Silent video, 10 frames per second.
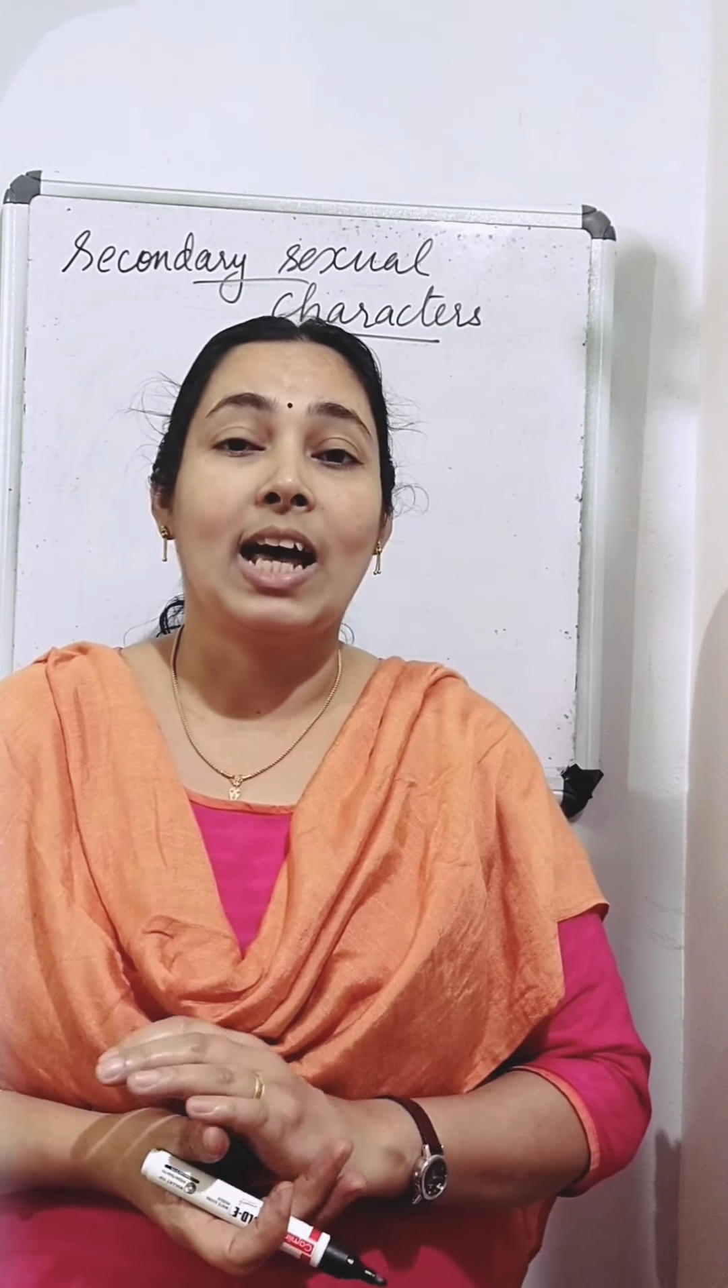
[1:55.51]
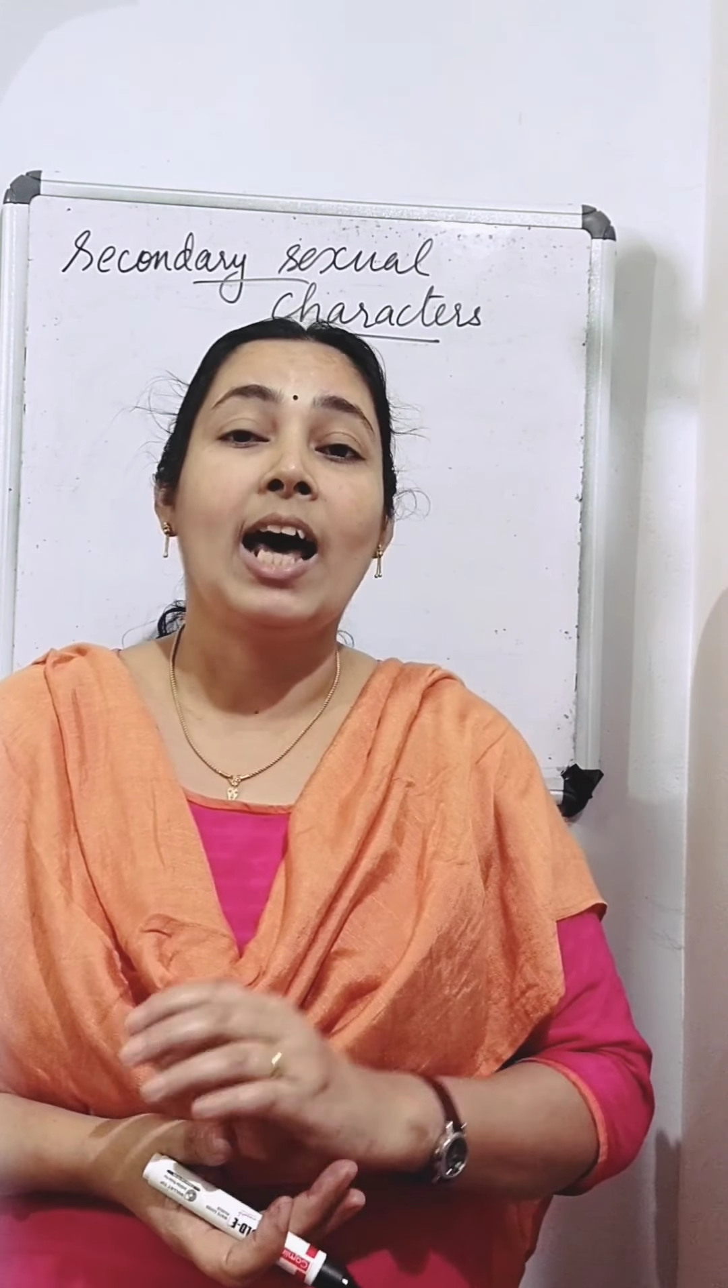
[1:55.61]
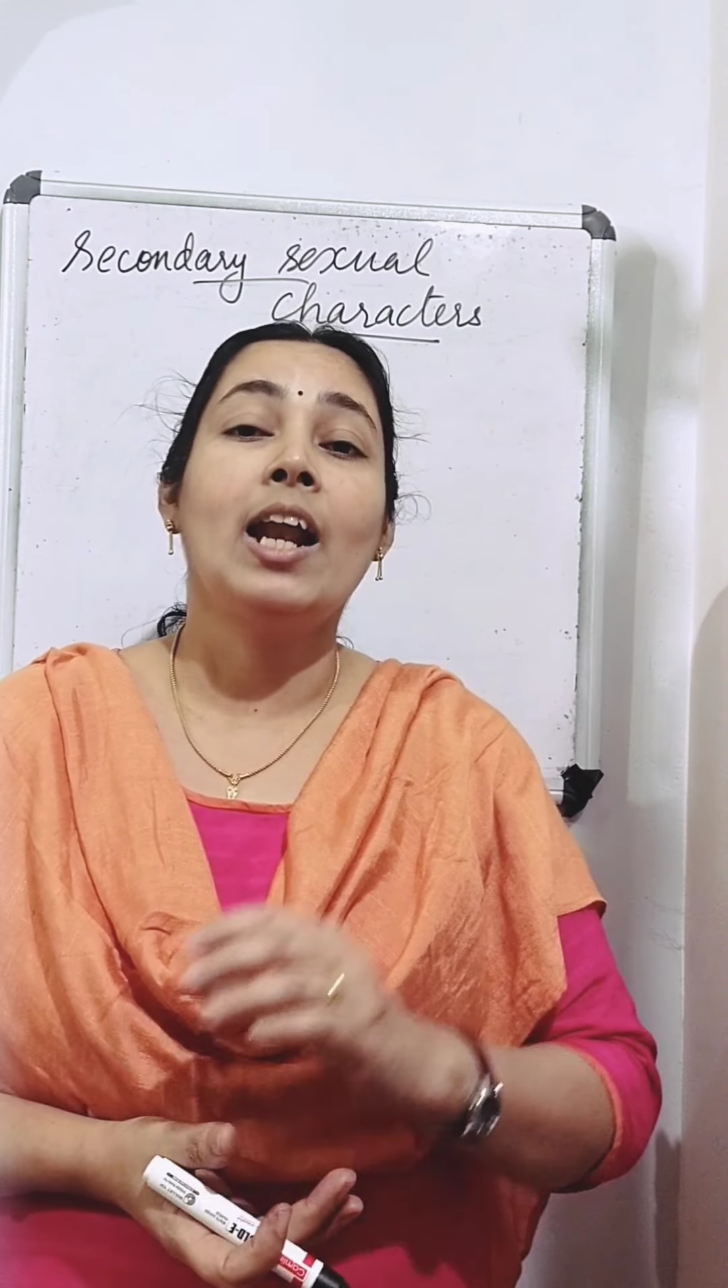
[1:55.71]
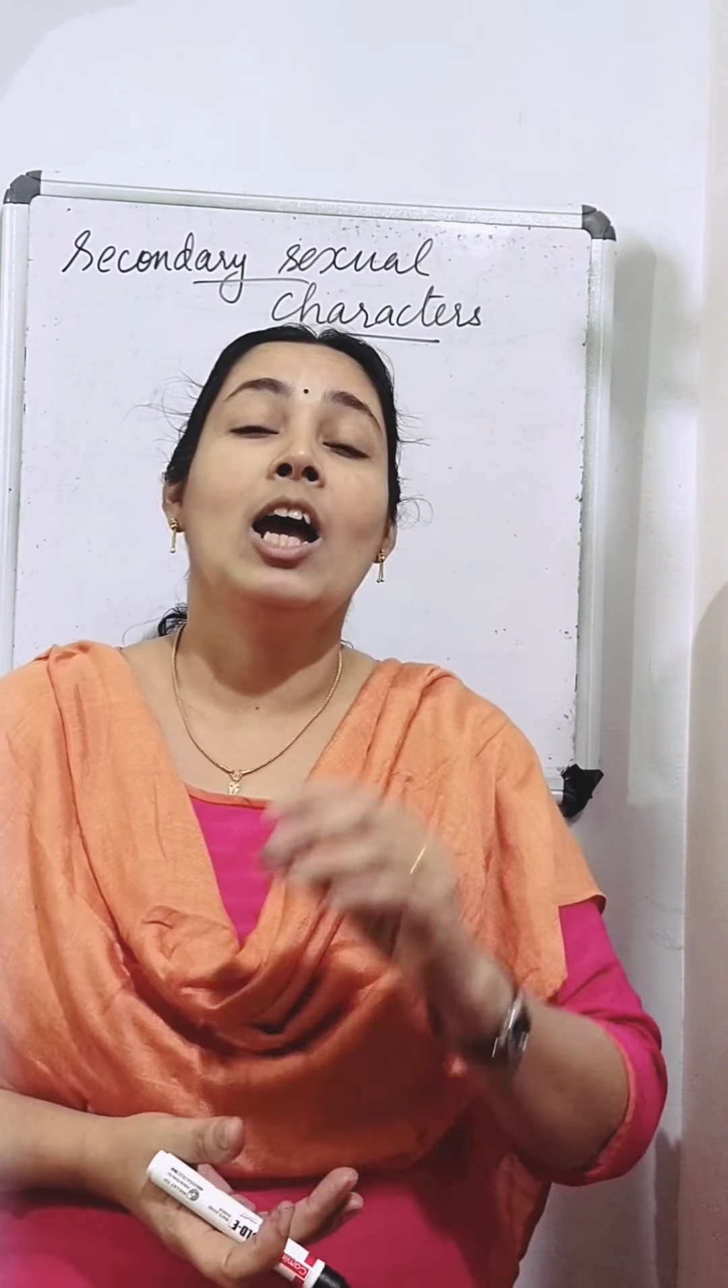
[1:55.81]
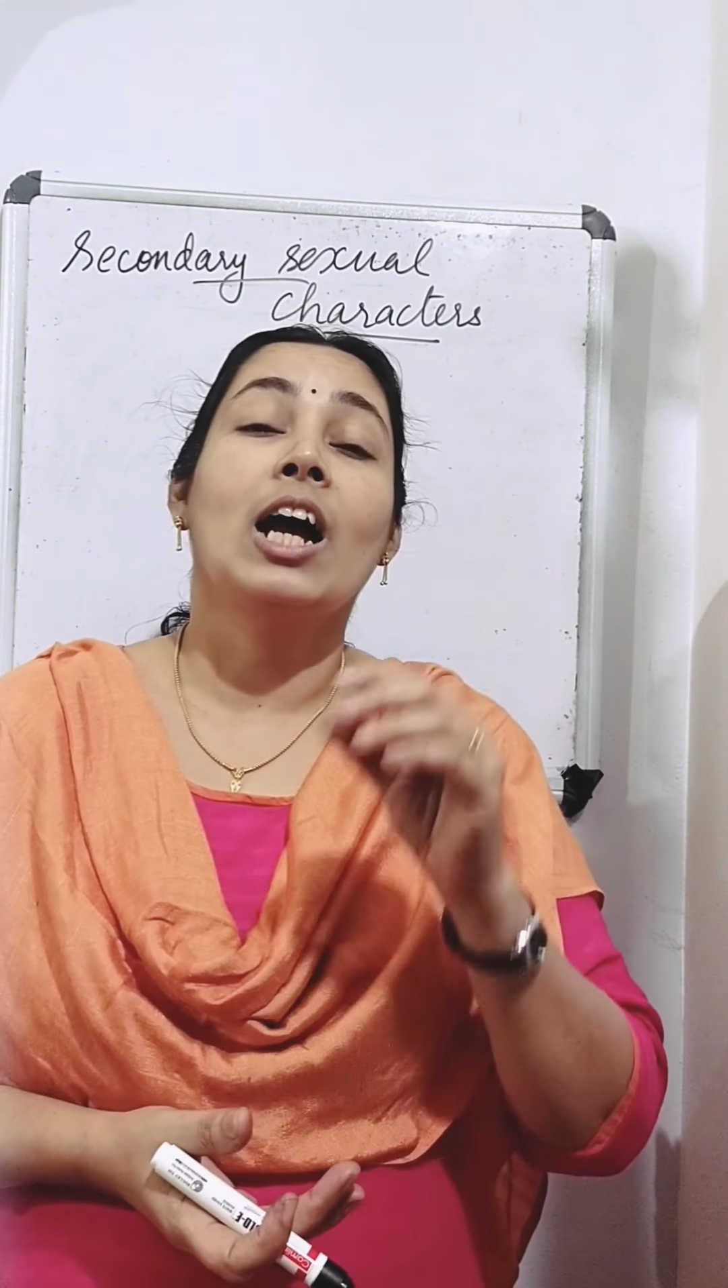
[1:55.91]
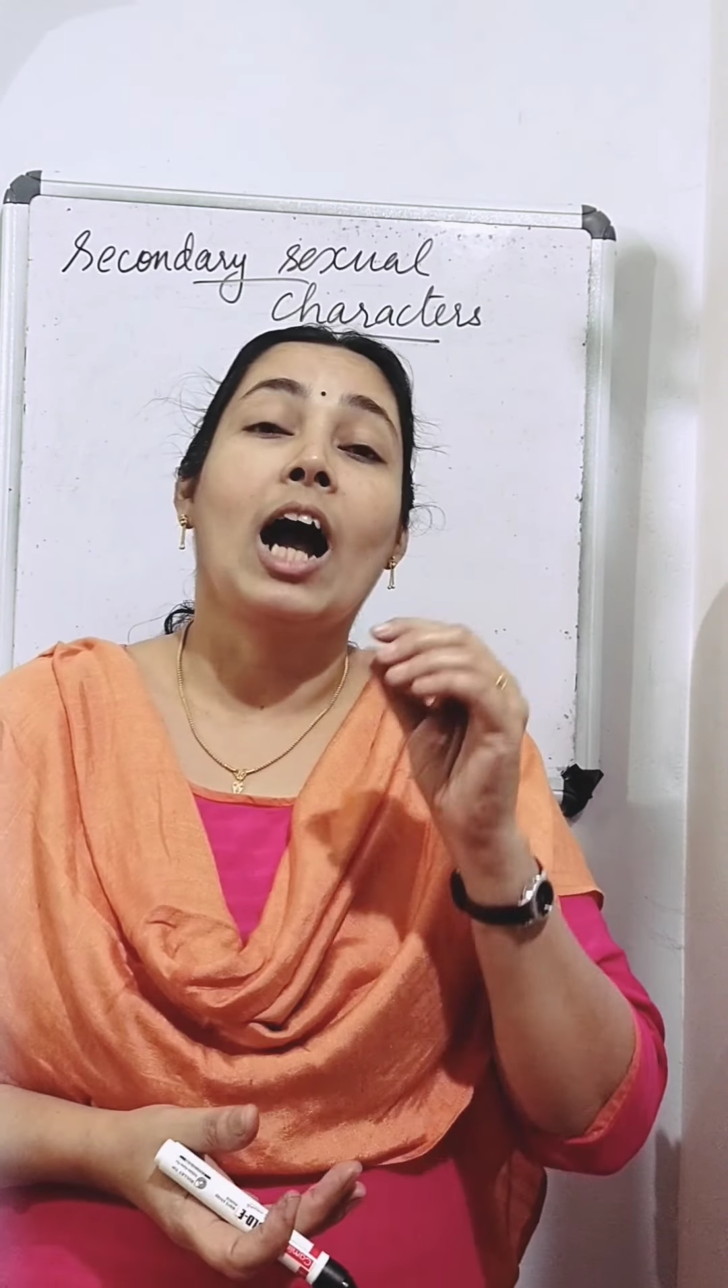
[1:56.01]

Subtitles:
are